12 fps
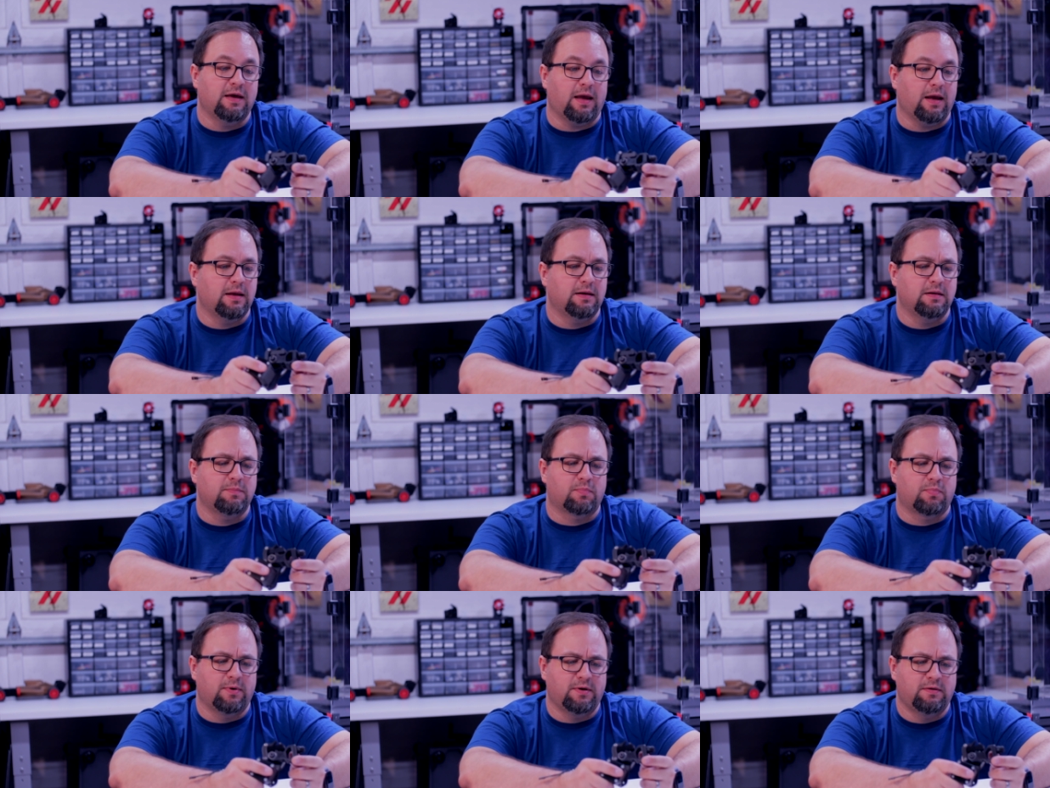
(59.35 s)
and it
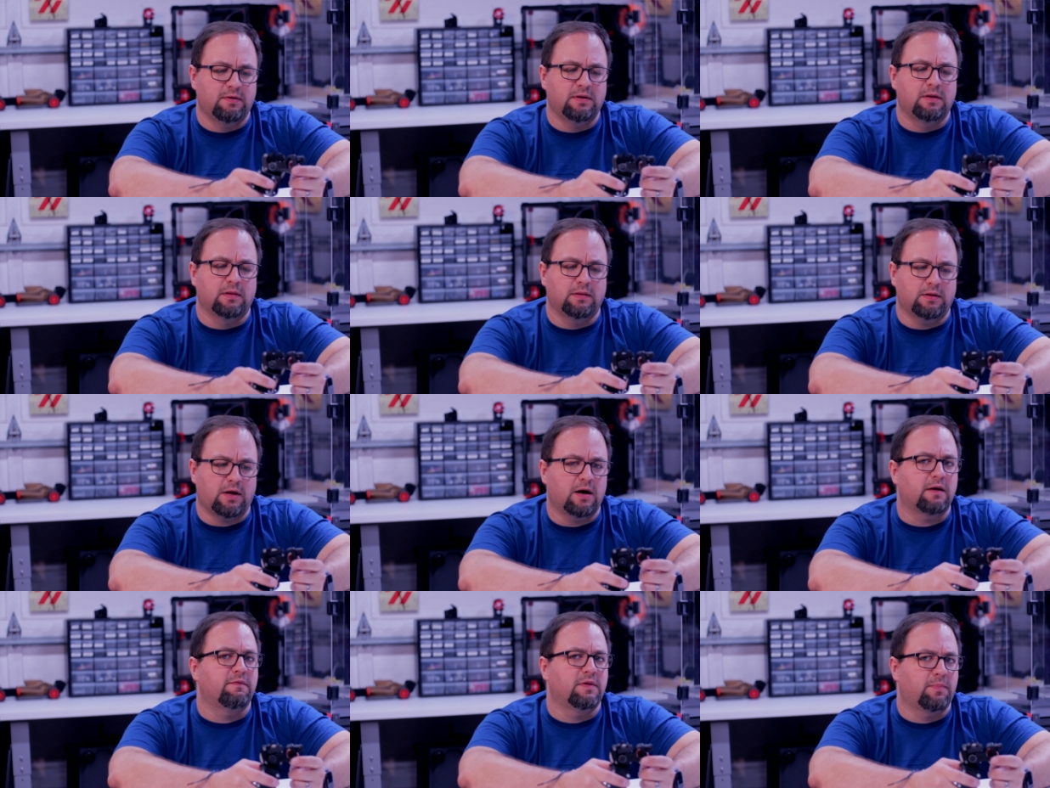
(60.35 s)
printed a
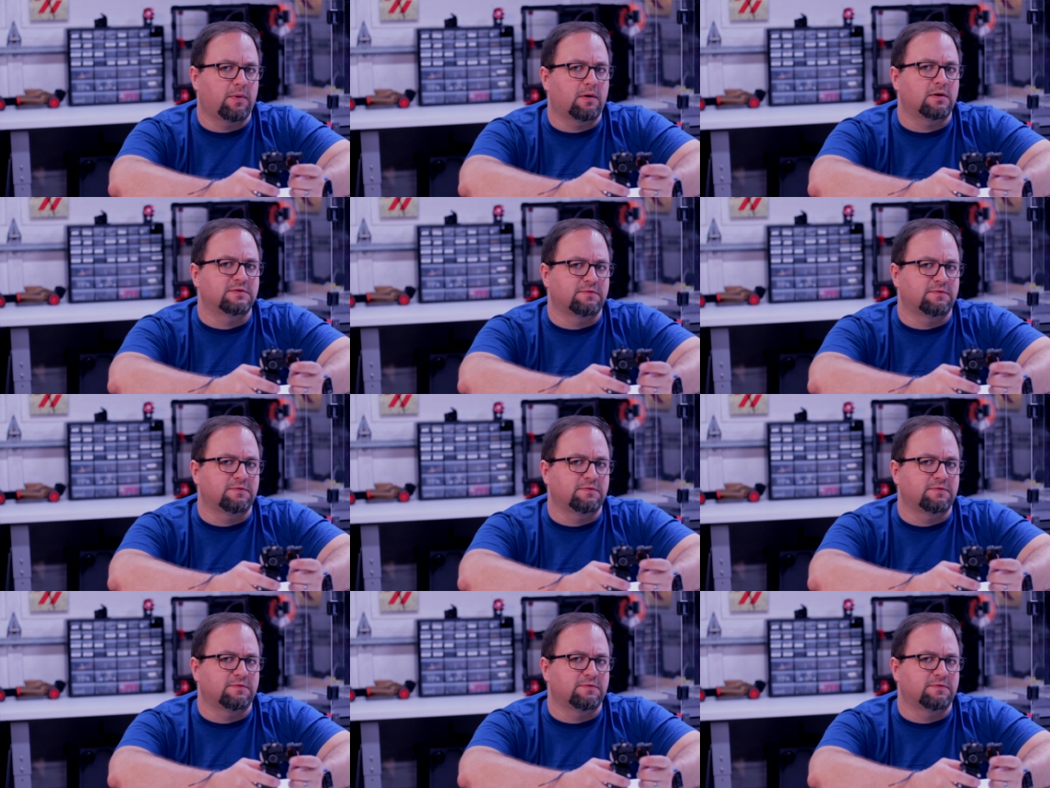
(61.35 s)
lot of the parts